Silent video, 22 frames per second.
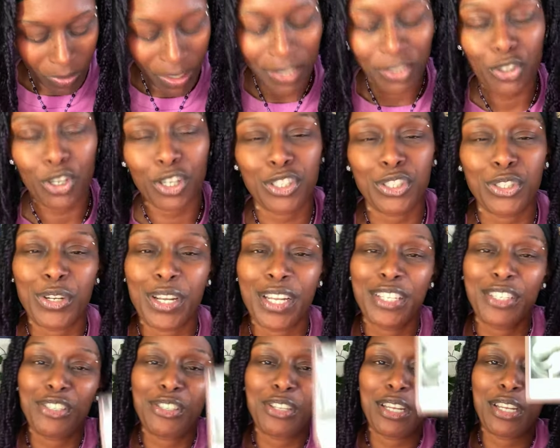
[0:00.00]
Trust your
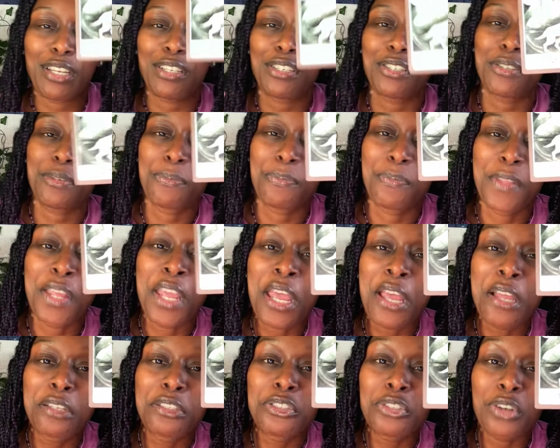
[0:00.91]
instincts.
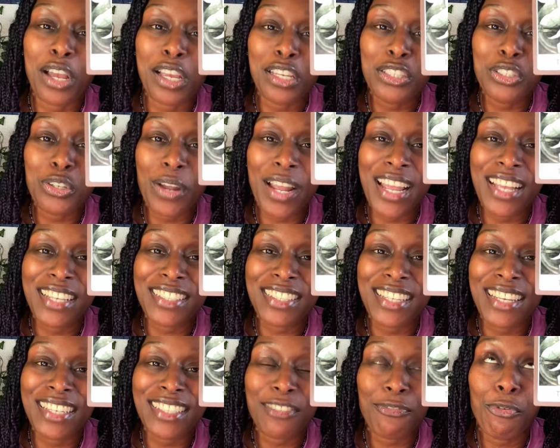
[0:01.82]
Trust your
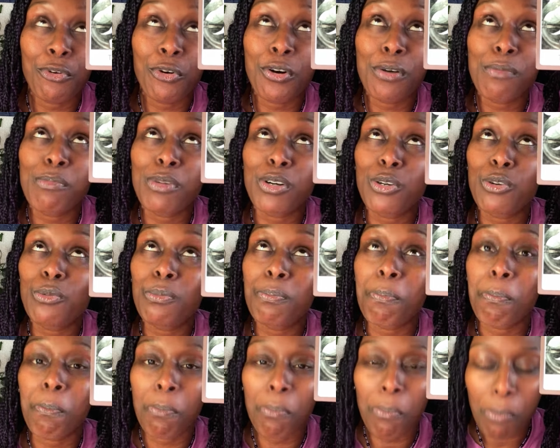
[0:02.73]
instincts. Full
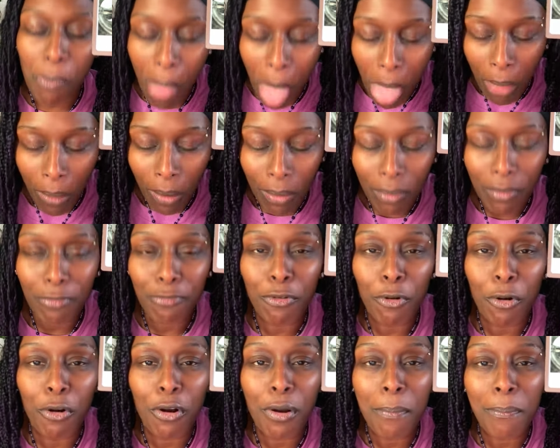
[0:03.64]
moon,
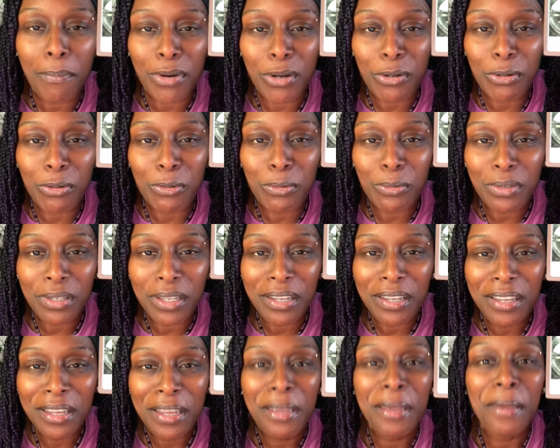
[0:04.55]
full moon
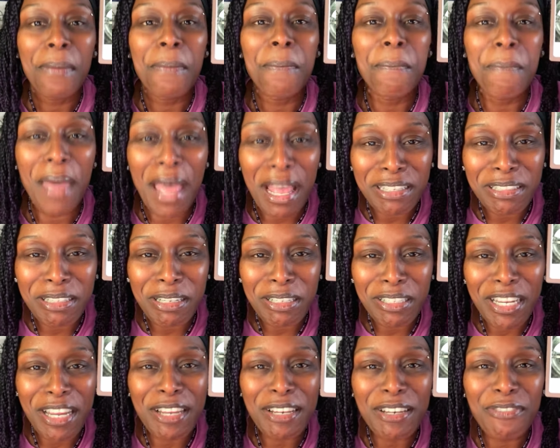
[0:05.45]

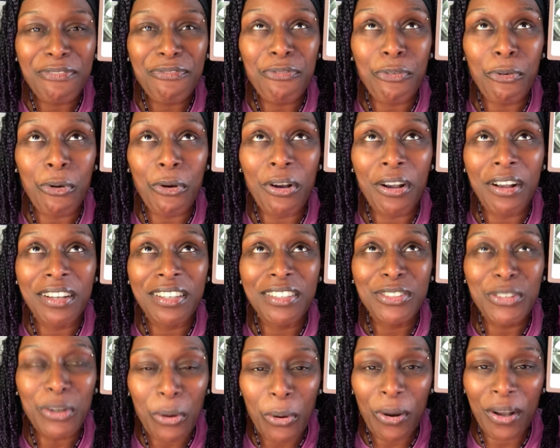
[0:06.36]
message in for
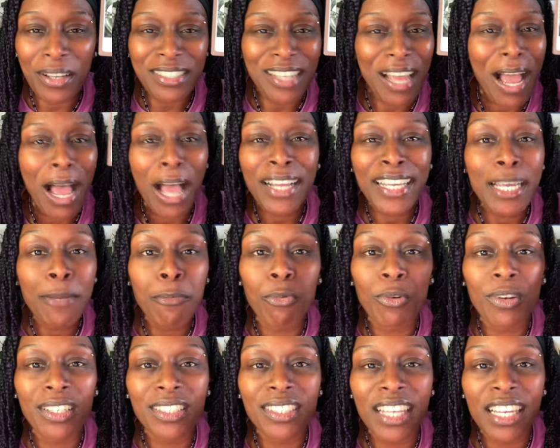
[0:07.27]
Taurus. I keep
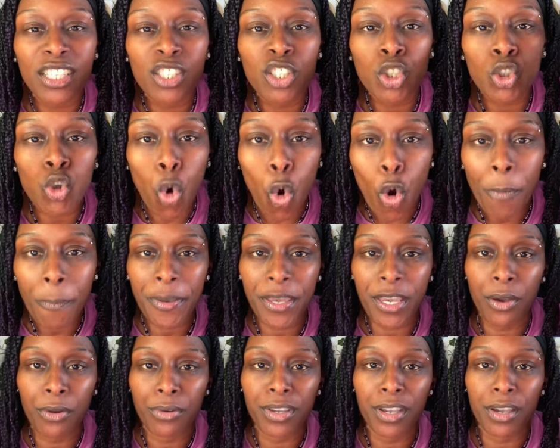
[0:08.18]
wanting to say
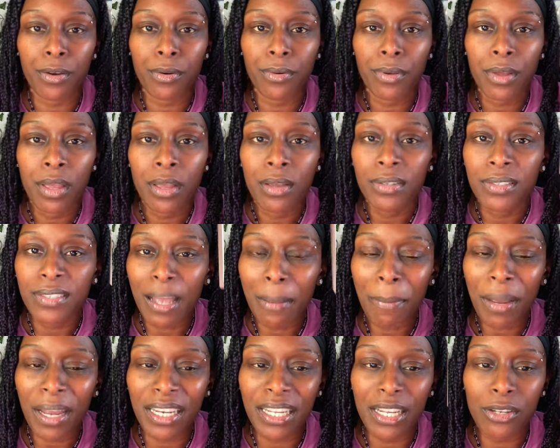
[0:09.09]
Scorpio, yo.
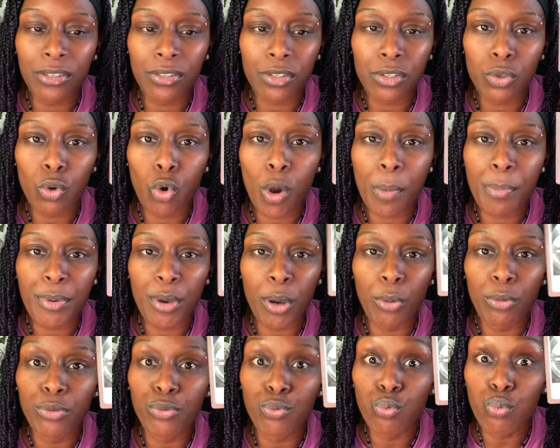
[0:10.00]
Somebody here's a Scorpio
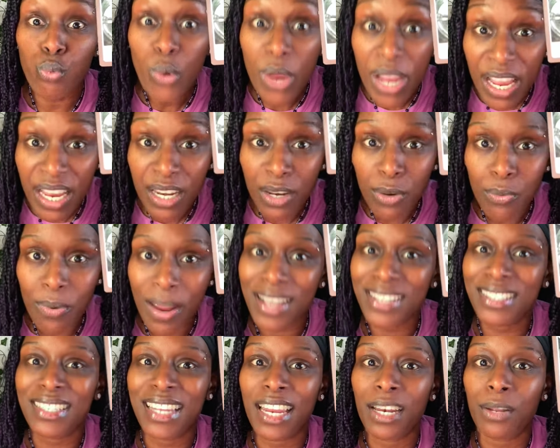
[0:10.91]
who's really
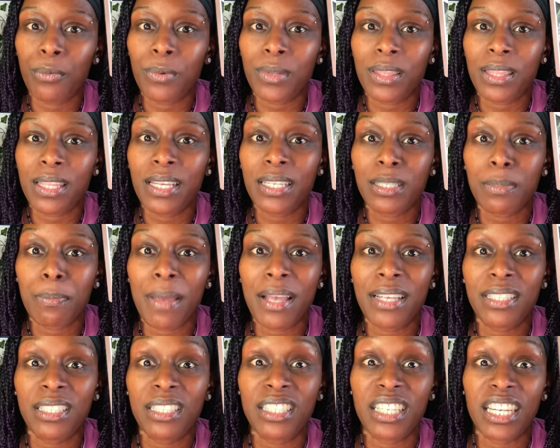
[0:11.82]
resonating with this
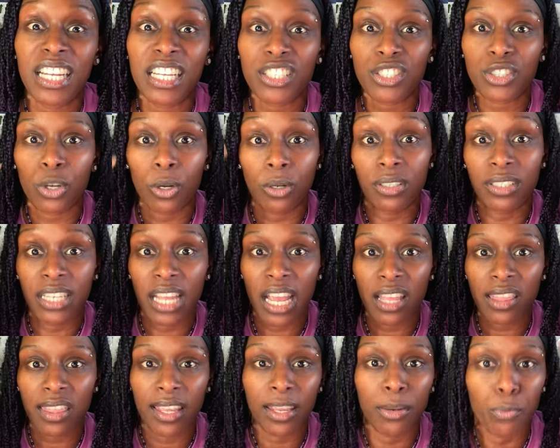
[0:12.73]
message. Then I just heard
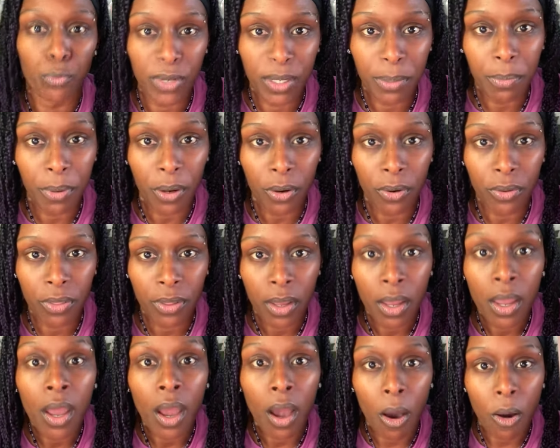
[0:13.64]
death and rebirth.
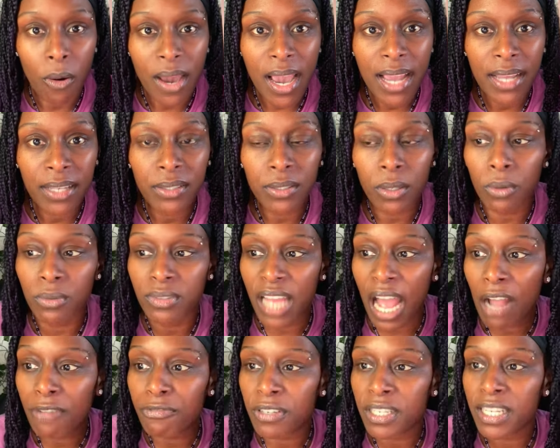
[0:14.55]
Okay, so
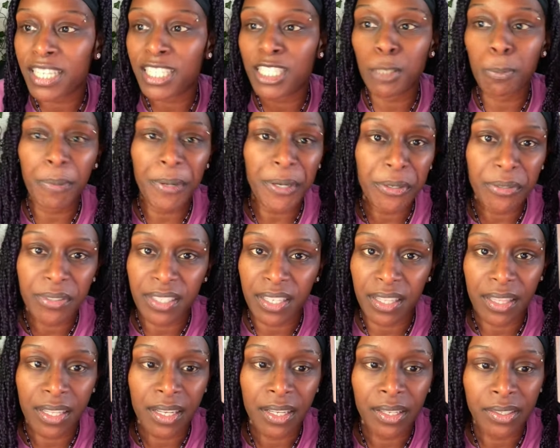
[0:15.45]
definitely
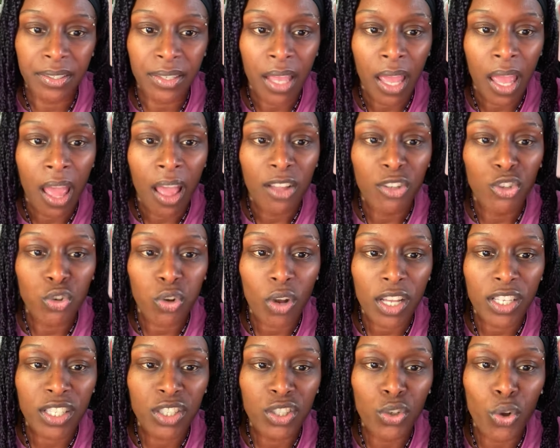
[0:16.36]
experiencing this.
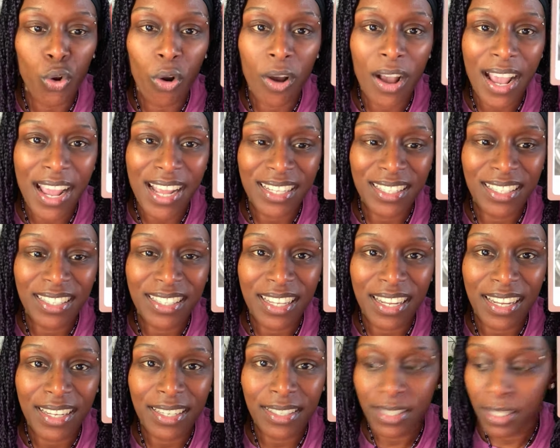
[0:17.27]
Trust your
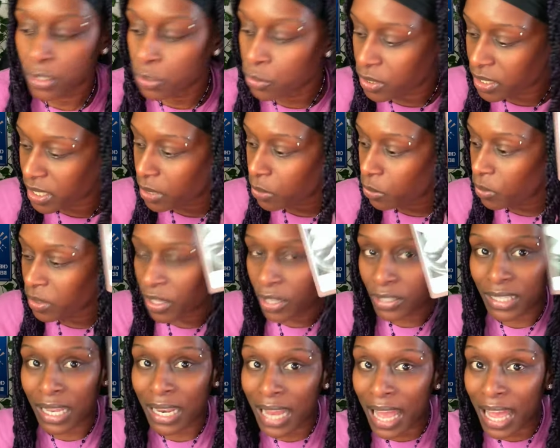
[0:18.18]
instincts. You see,
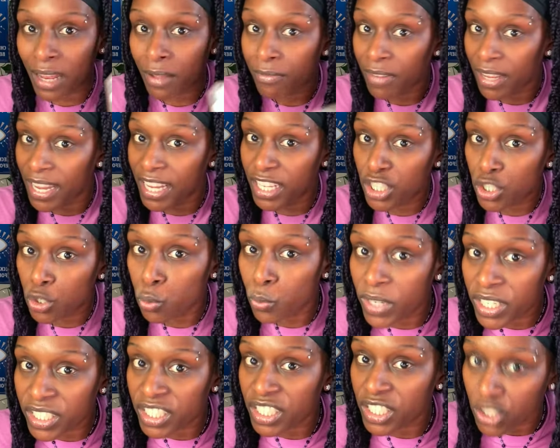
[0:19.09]
there's a lot of
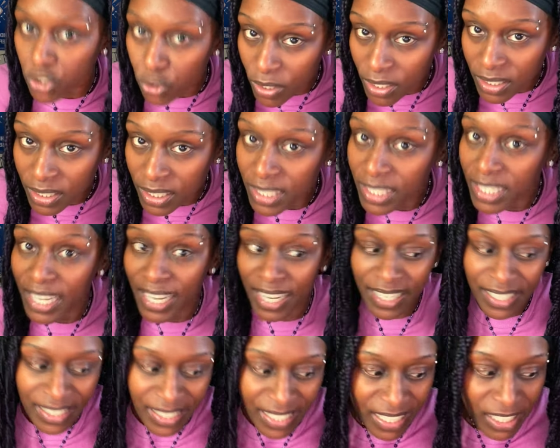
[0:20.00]
intuition, trusting,
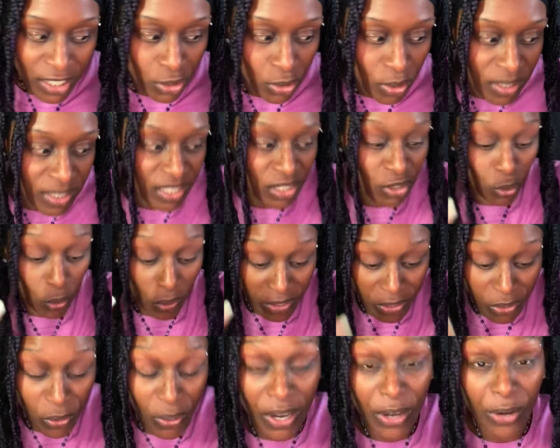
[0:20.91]
instinct, trusting,
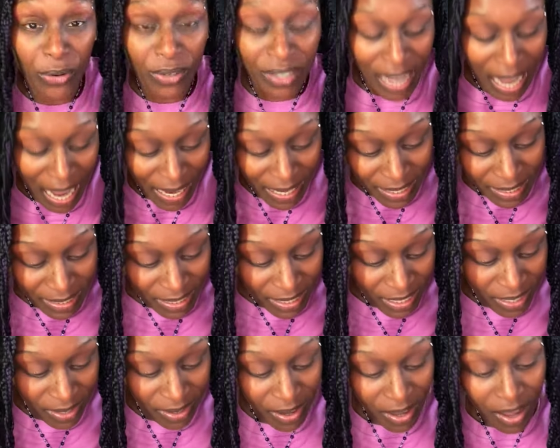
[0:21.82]
trusting your inner guidance
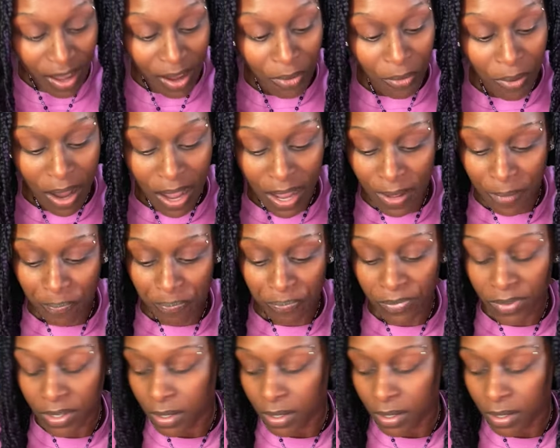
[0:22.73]
here, right?